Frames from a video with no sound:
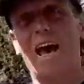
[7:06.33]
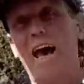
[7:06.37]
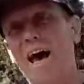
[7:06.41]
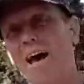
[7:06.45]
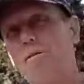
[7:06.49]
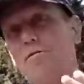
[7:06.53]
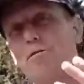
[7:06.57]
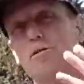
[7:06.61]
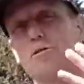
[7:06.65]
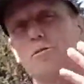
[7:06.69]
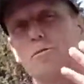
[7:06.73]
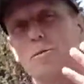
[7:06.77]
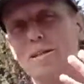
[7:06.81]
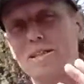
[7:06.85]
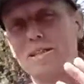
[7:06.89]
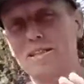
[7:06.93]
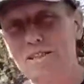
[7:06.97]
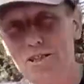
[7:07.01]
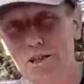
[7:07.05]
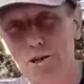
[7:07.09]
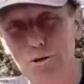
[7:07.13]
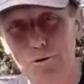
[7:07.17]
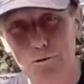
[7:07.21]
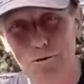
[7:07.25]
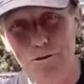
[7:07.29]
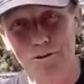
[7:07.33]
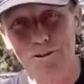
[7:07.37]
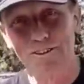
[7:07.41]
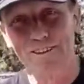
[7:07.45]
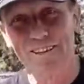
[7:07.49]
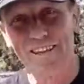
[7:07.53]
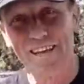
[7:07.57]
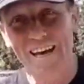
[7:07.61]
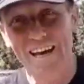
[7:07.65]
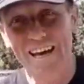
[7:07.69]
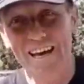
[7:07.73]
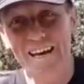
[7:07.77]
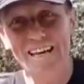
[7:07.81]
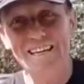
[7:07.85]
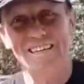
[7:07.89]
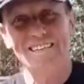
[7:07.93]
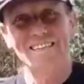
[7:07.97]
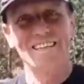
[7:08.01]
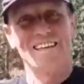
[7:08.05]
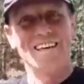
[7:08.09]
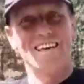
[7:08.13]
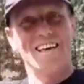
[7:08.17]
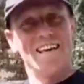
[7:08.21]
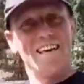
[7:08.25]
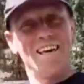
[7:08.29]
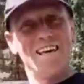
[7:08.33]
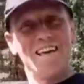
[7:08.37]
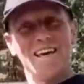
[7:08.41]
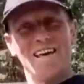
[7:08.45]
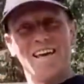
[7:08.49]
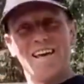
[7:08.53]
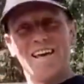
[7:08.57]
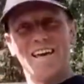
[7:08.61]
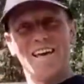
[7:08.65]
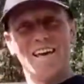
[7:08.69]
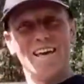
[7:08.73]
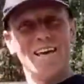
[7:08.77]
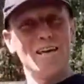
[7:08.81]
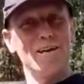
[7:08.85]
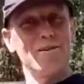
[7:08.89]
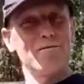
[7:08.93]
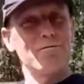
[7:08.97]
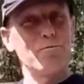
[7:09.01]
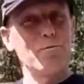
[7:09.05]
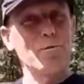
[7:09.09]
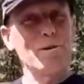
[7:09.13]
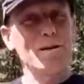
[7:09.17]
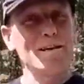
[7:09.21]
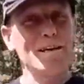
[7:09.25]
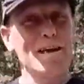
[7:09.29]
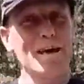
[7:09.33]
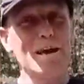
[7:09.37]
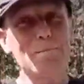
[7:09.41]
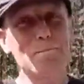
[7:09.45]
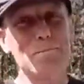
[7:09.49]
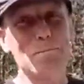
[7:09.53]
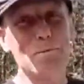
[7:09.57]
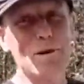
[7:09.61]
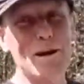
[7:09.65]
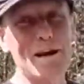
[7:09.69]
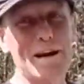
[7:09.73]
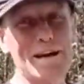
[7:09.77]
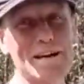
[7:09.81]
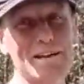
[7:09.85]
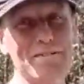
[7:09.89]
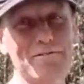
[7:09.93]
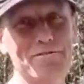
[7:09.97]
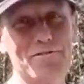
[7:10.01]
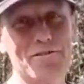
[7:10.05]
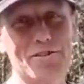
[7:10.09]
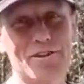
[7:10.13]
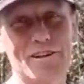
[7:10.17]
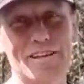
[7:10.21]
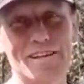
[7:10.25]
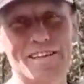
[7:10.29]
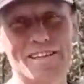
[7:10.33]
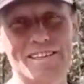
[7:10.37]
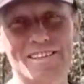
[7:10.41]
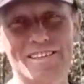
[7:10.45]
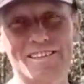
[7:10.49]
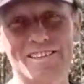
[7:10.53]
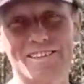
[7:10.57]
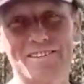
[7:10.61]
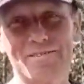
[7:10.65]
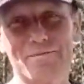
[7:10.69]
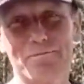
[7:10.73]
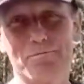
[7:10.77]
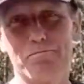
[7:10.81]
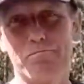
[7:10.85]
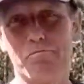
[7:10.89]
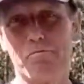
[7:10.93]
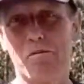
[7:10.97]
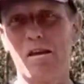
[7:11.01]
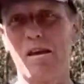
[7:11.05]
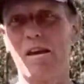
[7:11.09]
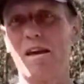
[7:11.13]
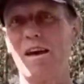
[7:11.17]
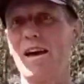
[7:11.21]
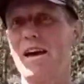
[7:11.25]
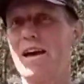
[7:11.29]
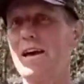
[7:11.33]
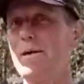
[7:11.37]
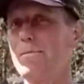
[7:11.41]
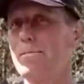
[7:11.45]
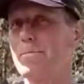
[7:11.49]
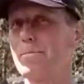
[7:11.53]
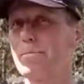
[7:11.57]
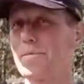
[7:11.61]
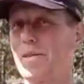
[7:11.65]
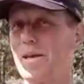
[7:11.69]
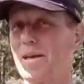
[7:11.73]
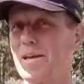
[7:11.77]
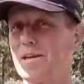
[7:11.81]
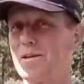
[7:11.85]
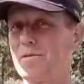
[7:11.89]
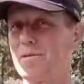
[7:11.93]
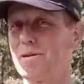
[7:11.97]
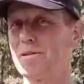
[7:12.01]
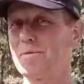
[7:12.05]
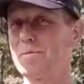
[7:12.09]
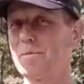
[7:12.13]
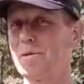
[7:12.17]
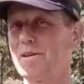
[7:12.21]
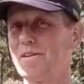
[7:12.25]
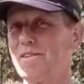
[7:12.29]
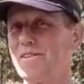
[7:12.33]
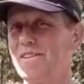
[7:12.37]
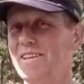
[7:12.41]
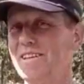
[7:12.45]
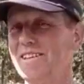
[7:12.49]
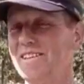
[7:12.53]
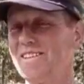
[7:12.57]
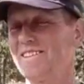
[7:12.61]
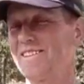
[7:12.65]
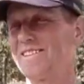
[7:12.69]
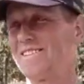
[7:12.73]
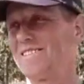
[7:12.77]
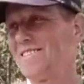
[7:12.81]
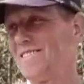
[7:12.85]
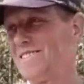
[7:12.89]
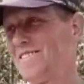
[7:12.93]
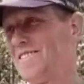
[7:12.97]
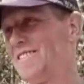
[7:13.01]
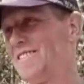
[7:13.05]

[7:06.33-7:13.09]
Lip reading: How can we do all that if we get brain freeze? Yeah, are you with me on this?